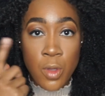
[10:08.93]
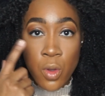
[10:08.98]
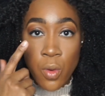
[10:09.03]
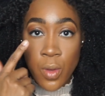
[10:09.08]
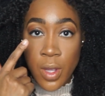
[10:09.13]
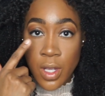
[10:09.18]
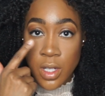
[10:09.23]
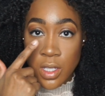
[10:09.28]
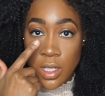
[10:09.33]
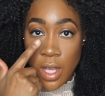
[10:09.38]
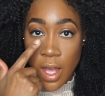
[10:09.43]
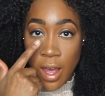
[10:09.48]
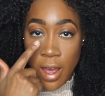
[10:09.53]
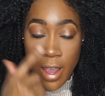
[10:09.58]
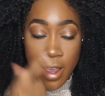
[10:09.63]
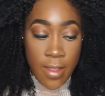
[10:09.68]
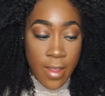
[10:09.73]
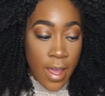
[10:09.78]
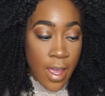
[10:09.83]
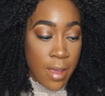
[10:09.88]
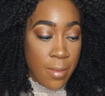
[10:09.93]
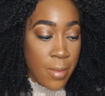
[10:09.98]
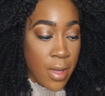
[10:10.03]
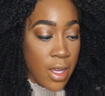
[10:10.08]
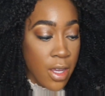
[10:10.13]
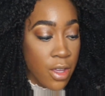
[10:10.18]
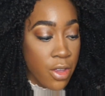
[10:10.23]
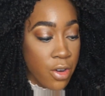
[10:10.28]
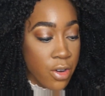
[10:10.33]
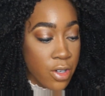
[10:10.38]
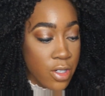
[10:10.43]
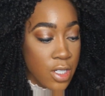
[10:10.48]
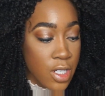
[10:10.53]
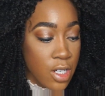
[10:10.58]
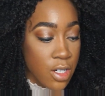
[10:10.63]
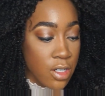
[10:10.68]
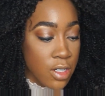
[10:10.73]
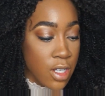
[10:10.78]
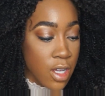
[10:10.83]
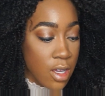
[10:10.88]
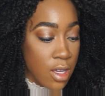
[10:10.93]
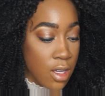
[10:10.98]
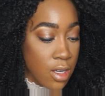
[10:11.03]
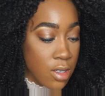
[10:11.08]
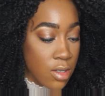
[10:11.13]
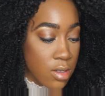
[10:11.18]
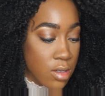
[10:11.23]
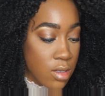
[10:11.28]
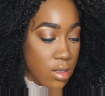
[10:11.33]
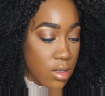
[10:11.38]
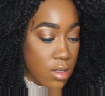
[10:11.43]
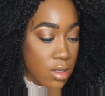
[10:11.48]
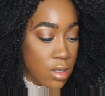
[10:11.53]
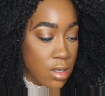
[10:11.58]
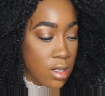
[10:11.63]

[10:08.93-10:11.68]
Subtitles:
going to highlight my inner tear ducts.